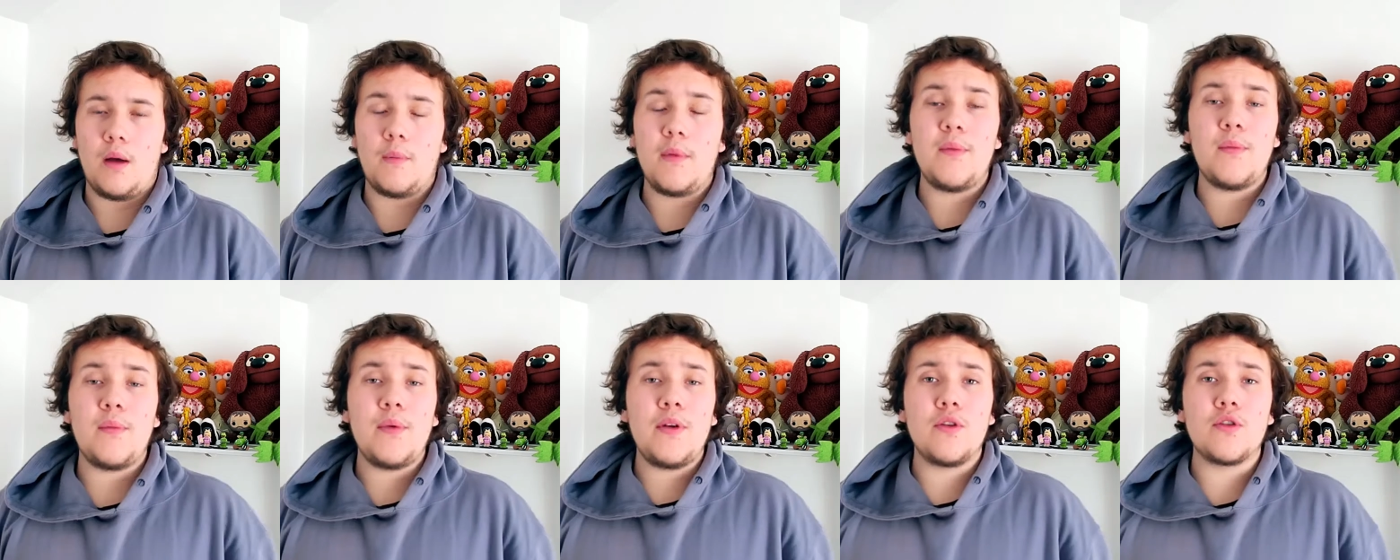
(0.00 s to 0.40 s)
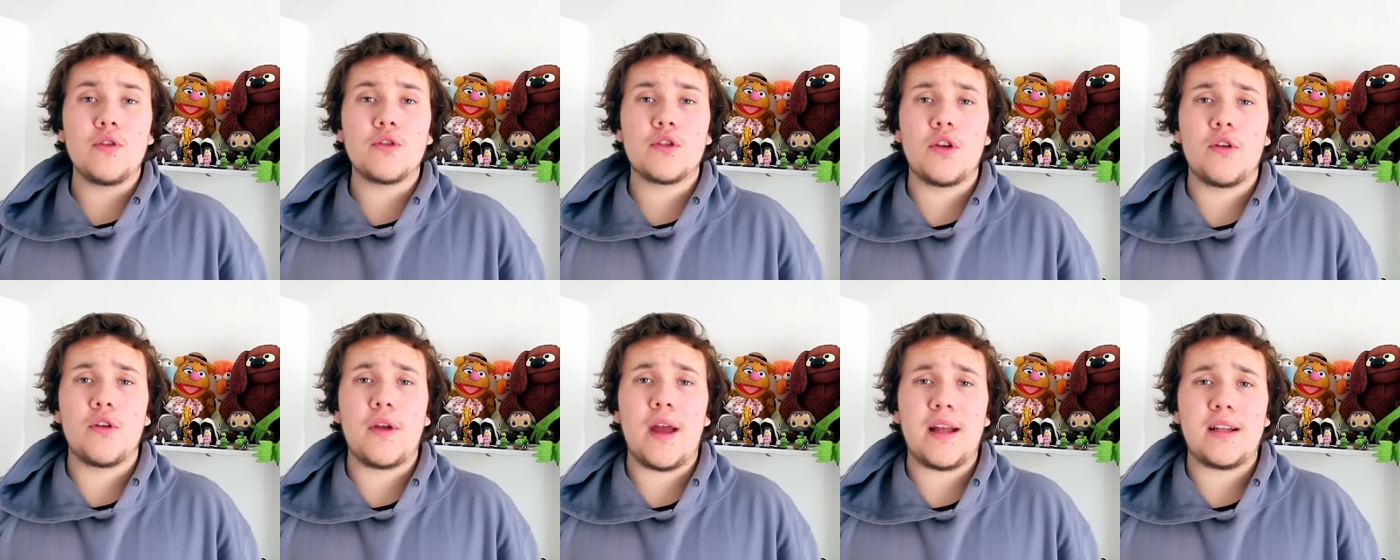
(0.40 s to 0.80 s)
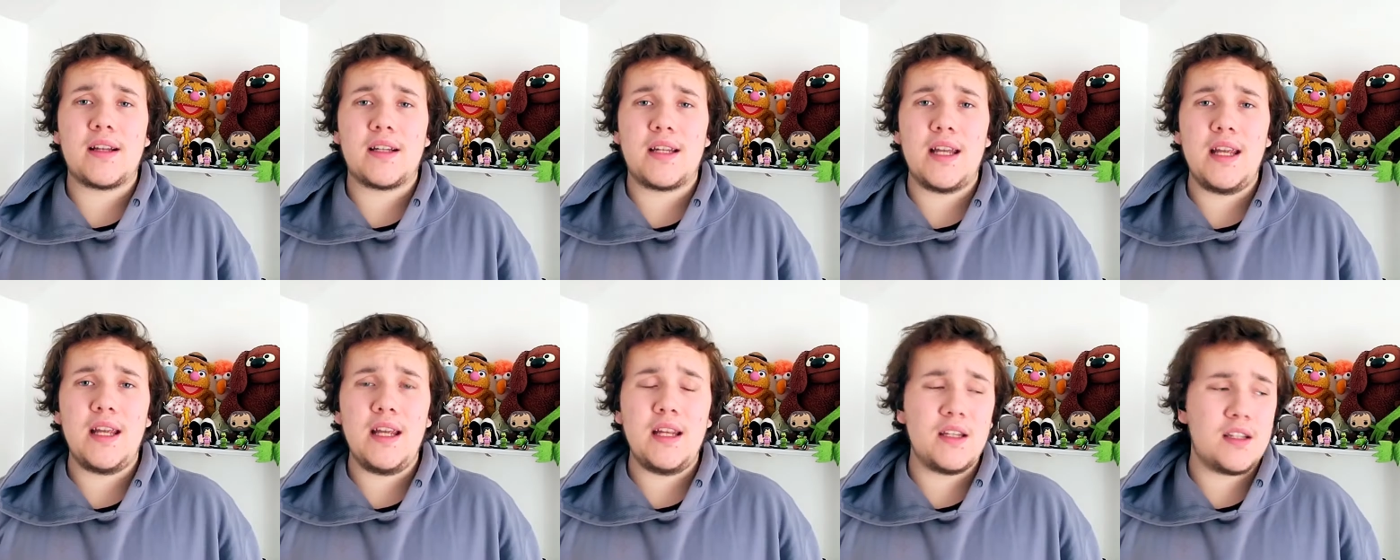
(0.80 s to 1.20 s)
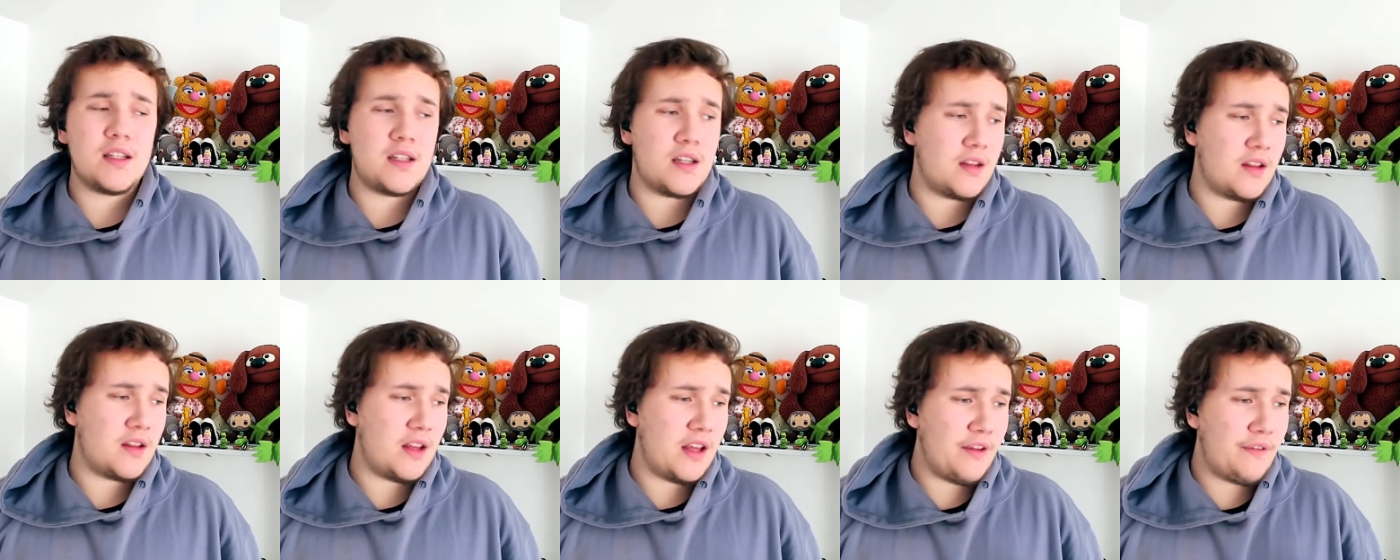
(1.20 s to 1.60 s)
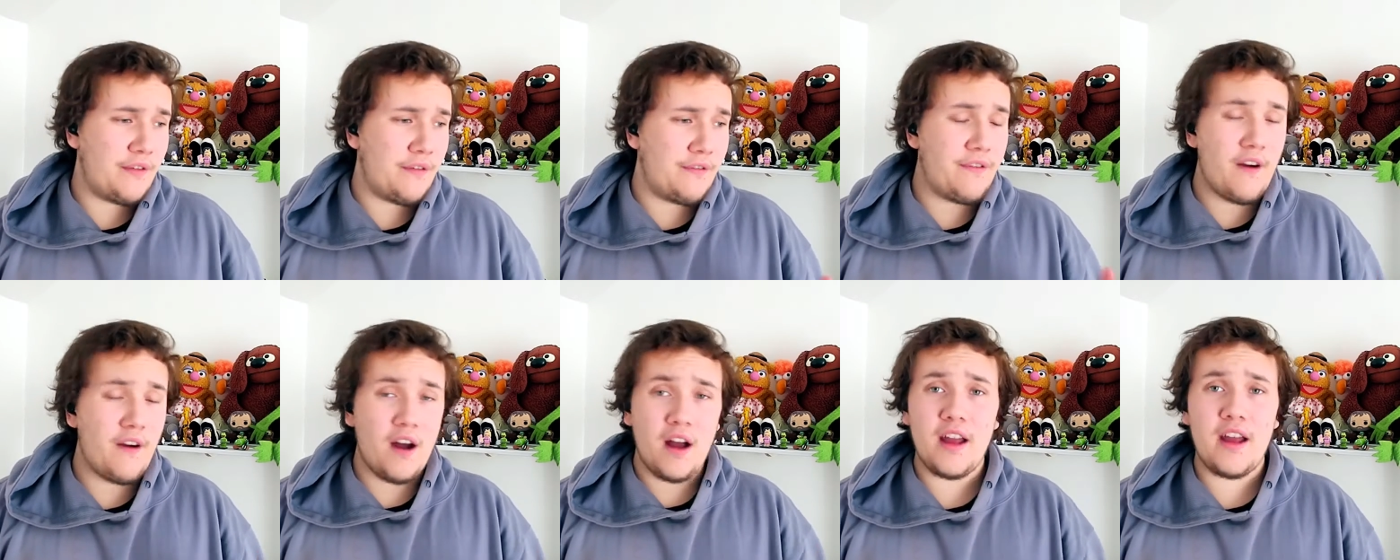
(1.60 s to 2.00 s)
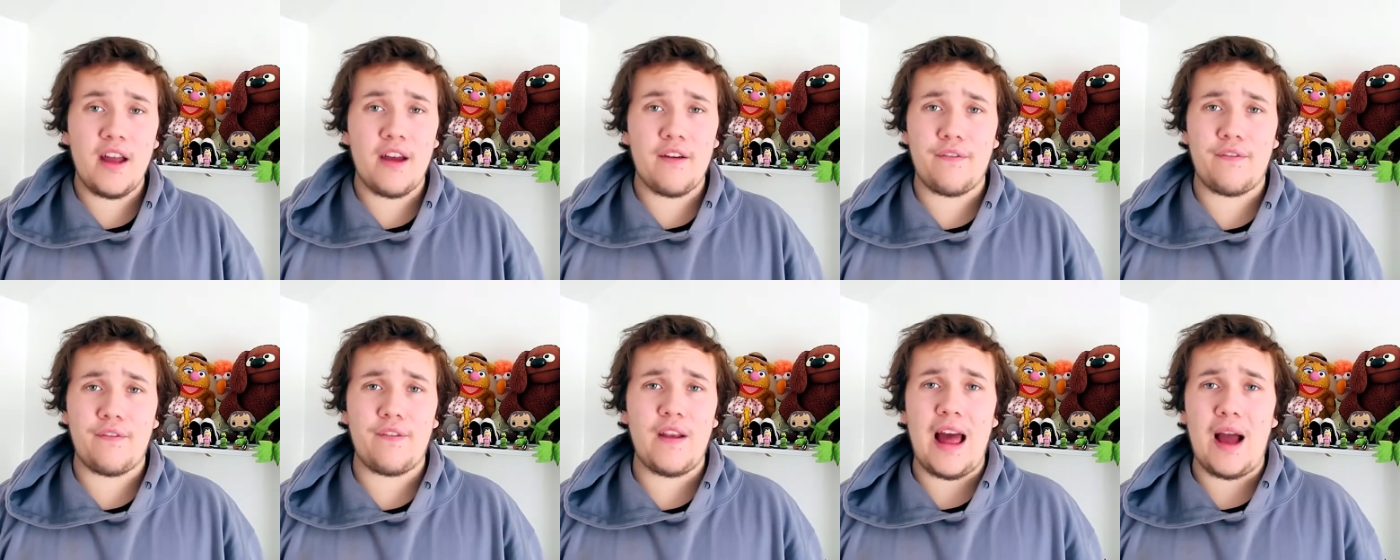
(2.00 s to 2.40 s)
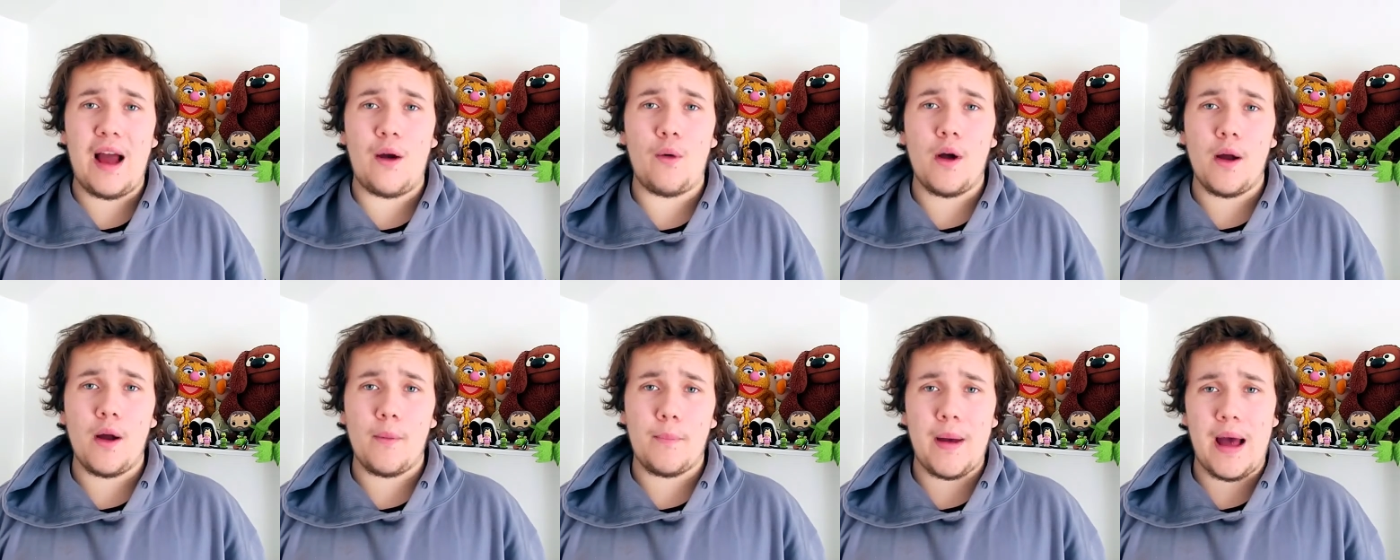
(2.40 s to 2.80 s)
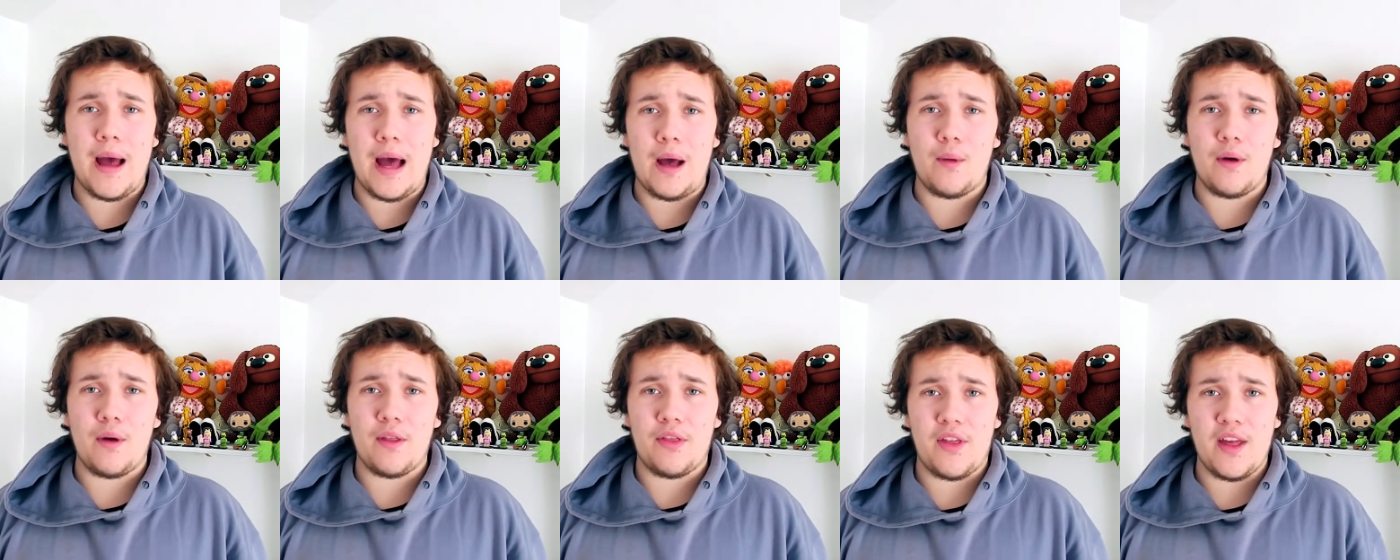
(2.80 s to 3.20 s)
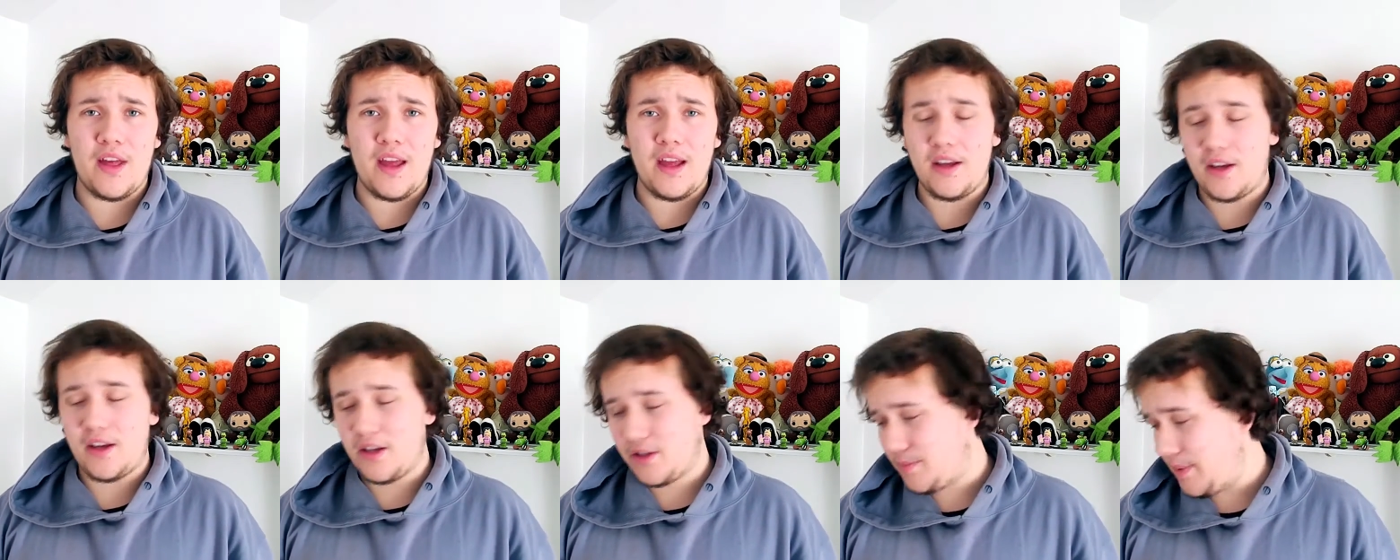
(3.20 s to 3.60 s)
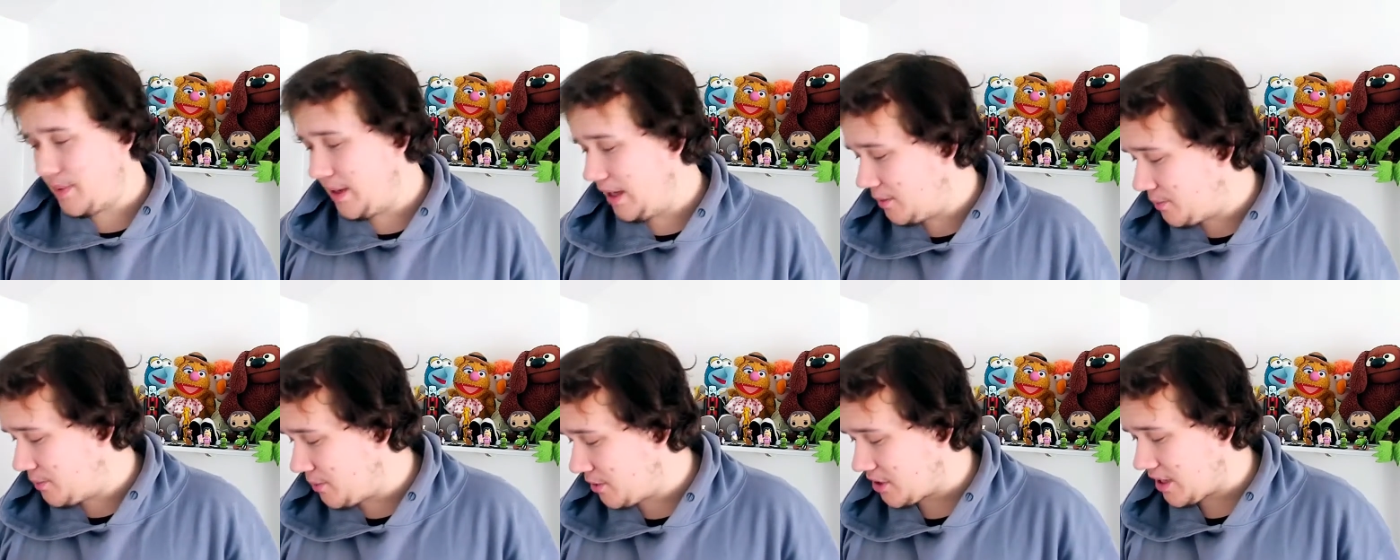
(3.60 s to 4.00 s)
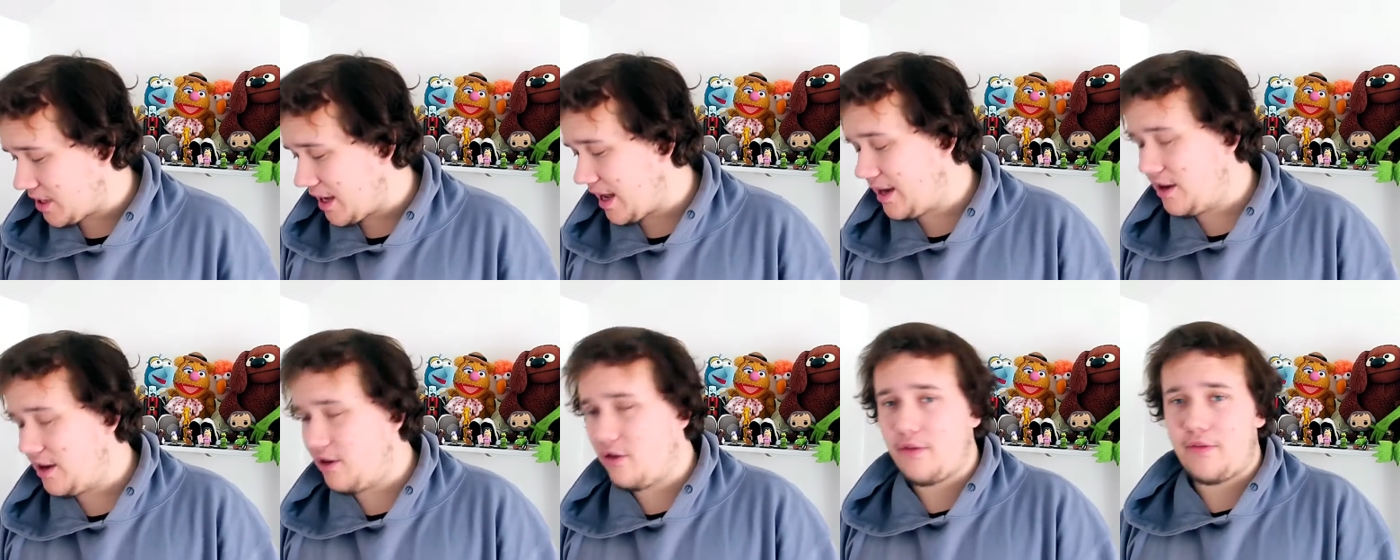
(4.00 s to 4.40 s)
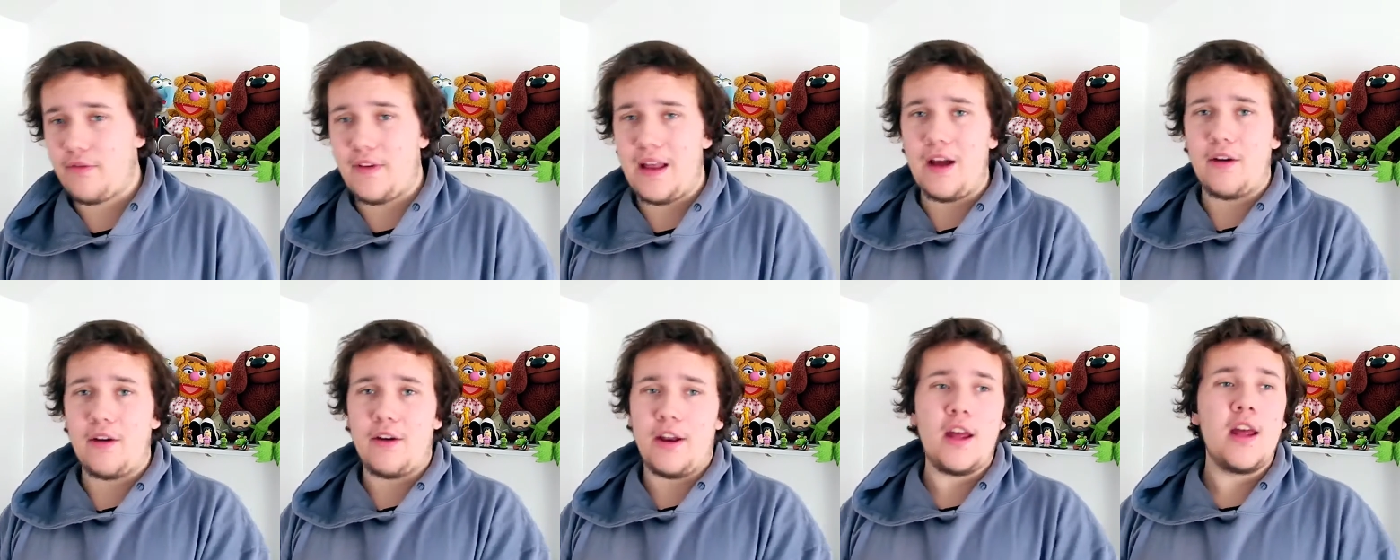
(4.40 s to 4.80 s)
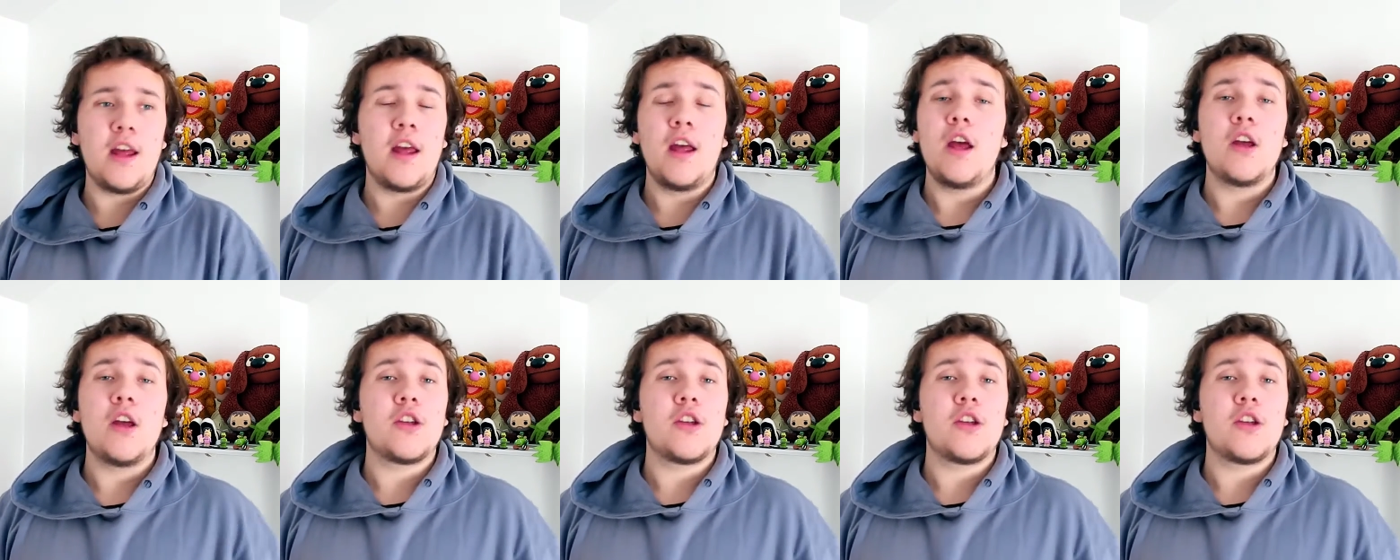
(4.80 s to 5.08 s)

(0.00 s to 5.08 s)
I mean, we also get teased the fire flower power thing because Peach puts her hand in a flower on it.